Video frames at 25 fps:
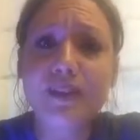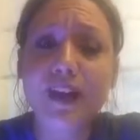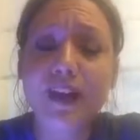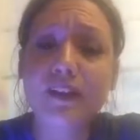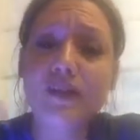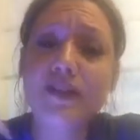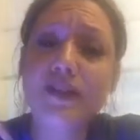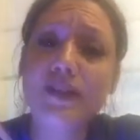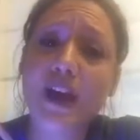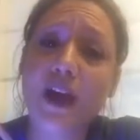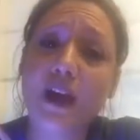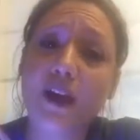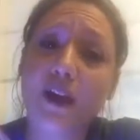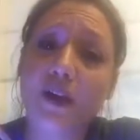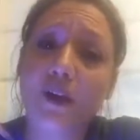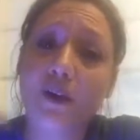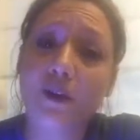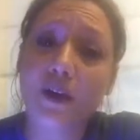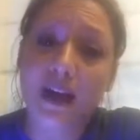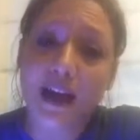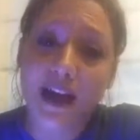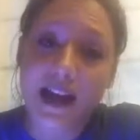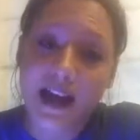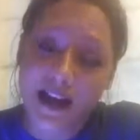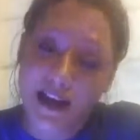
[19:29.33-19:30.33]
So,
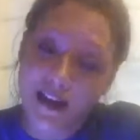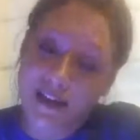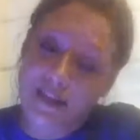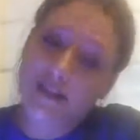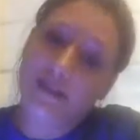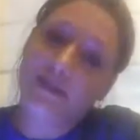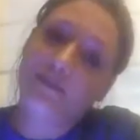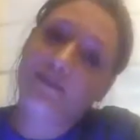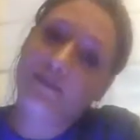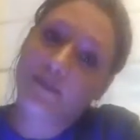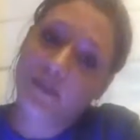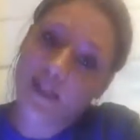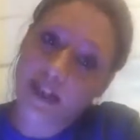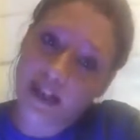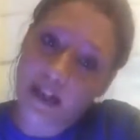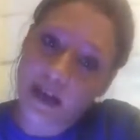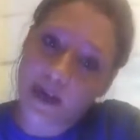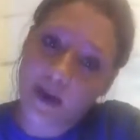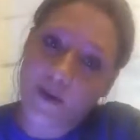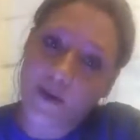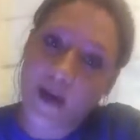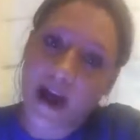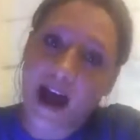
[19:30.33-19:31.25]
you know,